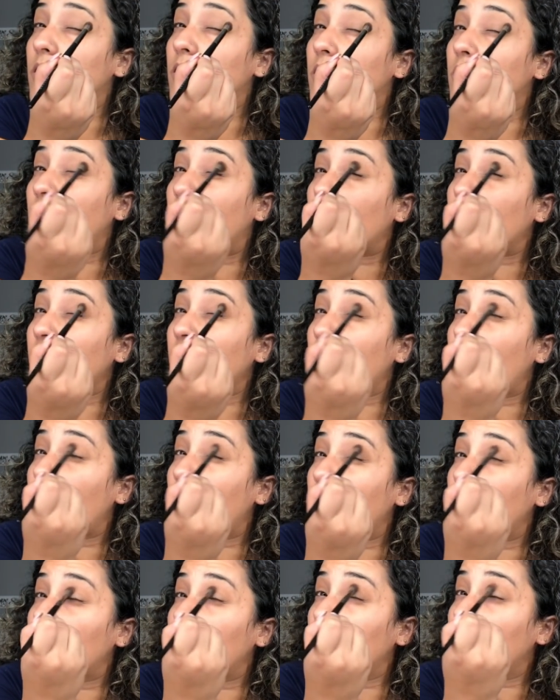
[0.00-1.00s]
the other
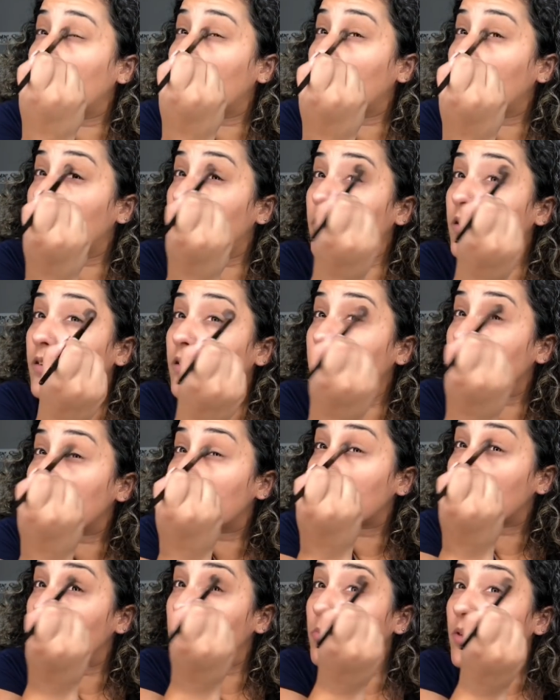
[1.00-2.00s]
eye.
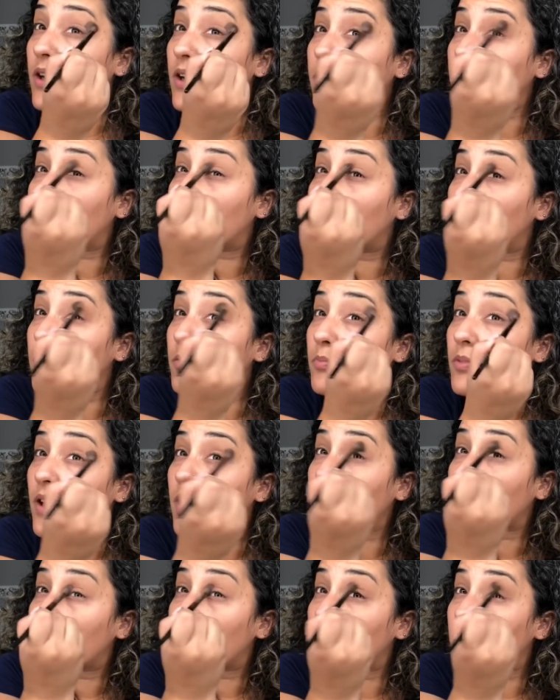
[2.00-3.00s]
Just go back and forth,
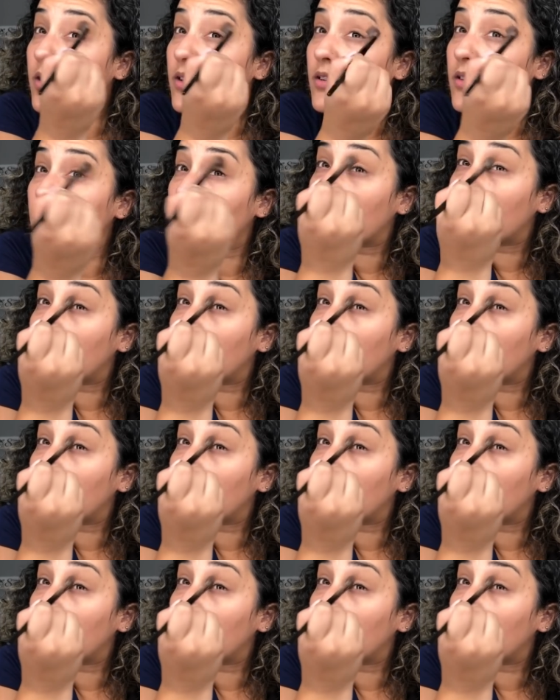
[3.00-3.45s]
back and forth.